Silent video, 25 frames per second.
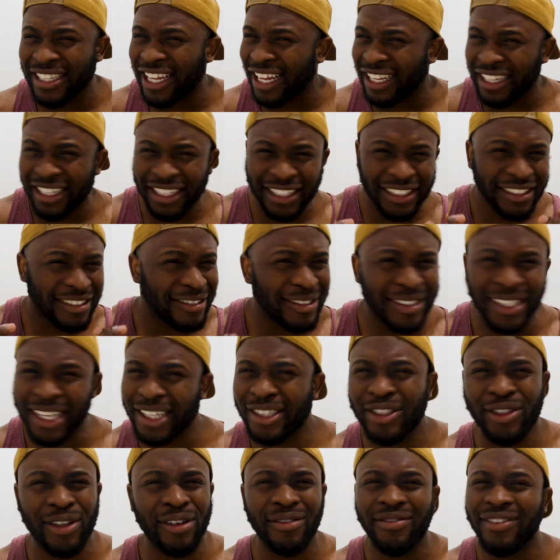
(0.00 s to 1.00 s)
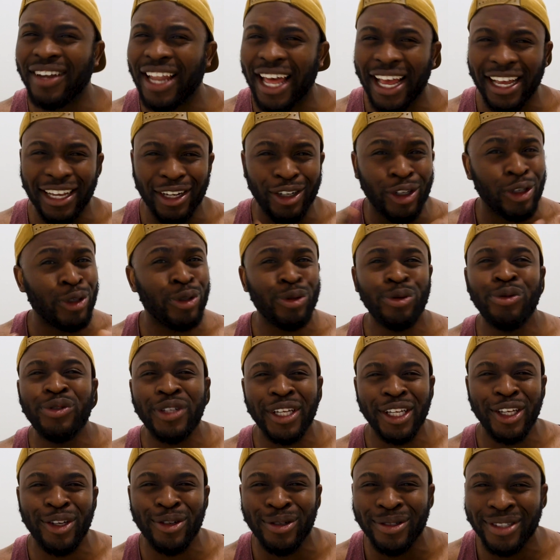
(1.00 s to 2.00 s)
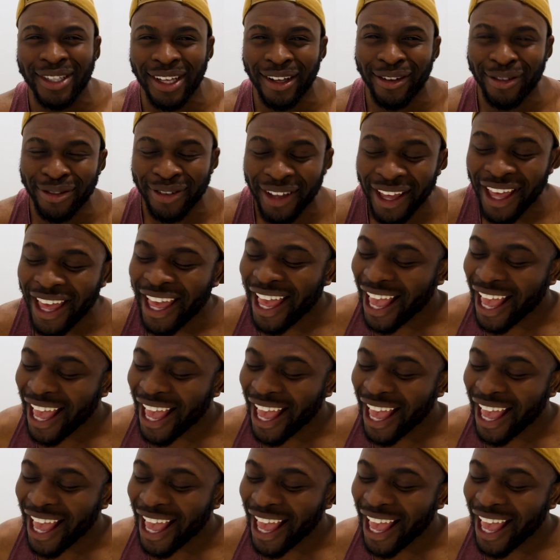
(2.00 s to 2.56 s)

that sense of like losing yourself.